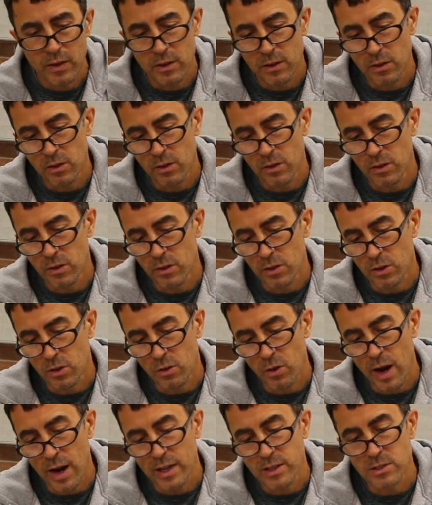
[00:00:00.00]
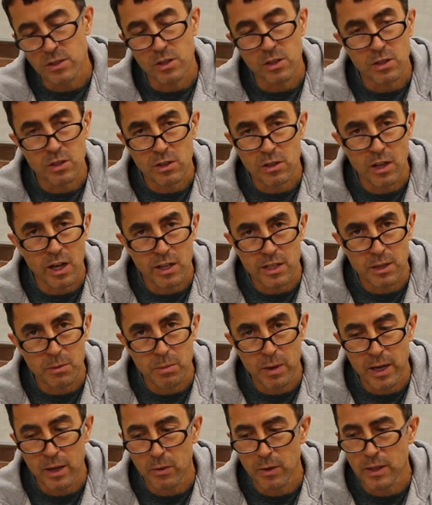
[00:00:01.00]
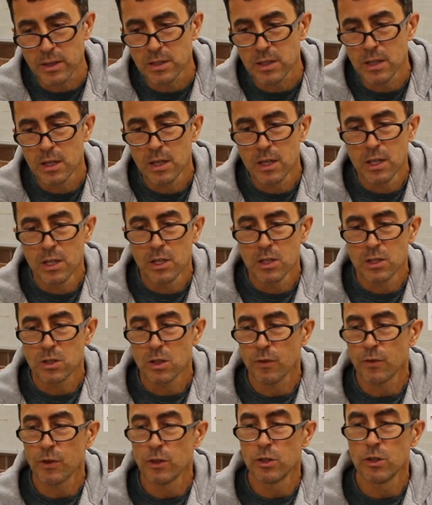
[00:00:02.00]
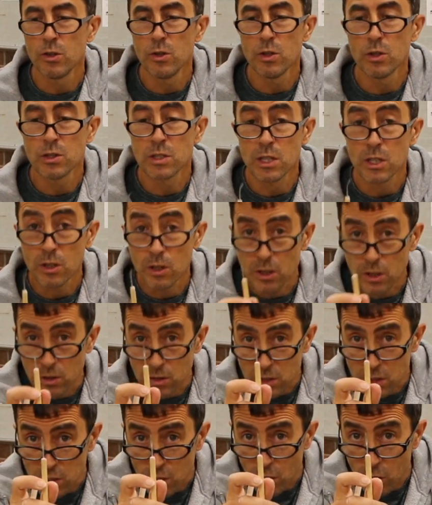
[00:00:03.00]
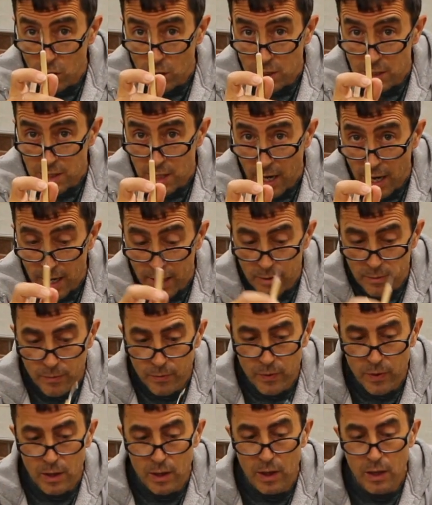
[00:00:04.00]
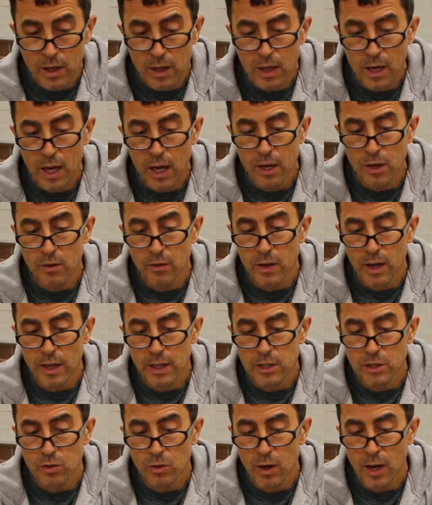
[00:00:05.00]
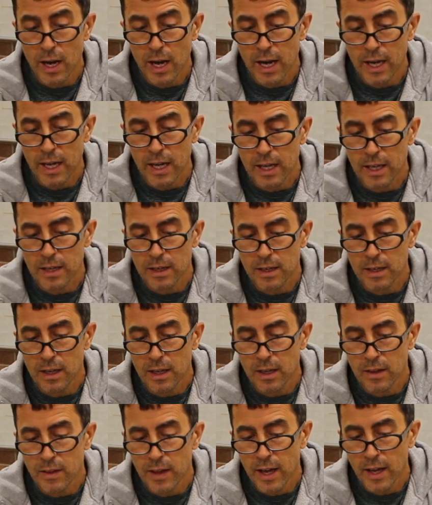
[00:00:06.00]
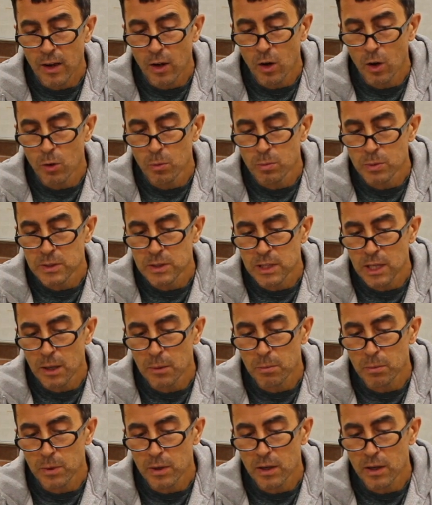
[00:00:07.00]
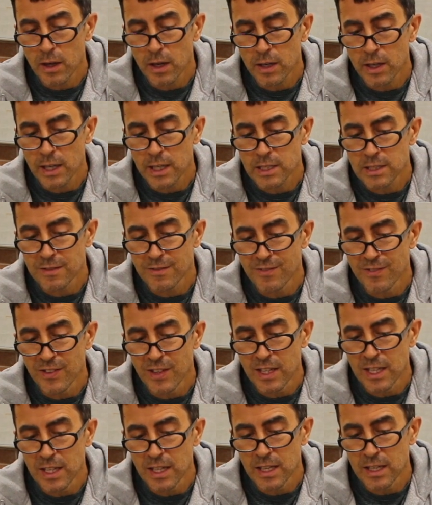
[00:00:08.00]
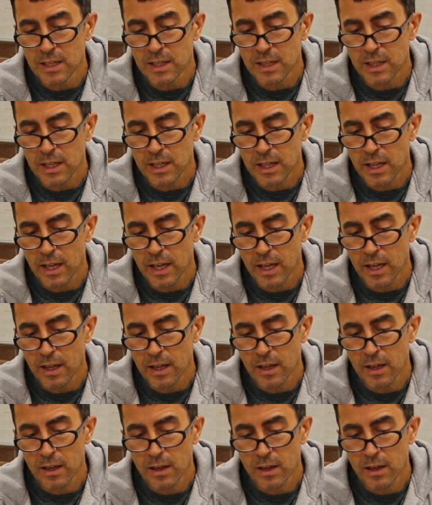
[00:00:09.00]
Your crack is all clogged up anyways. So if you do use it, you can use this hook side and you've got to drag it, and that opens up a nice V into the clay,